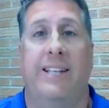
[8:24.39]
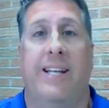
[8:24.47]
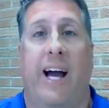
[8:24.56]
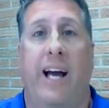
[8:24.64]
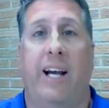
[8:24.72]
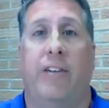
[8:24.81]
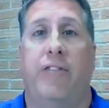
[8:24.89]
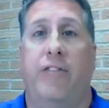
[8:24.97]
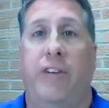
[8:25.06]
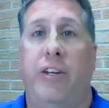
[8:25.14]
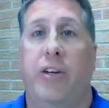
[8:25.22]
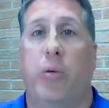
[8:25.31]
entire
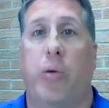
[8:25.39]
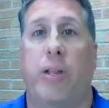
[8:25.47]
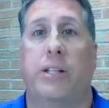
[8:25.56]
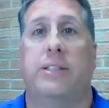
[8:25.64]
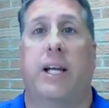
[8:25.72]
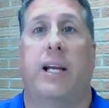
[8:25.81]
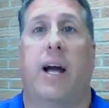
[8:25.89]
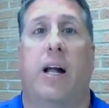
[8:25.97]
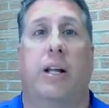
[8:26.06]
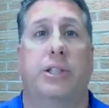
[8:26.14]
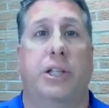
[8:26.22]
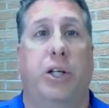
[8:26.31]
field within
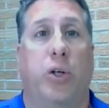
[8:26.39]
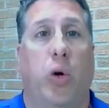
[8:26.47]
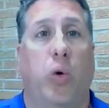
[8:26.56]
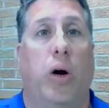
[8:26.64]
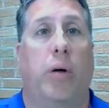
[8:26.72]
psychology grew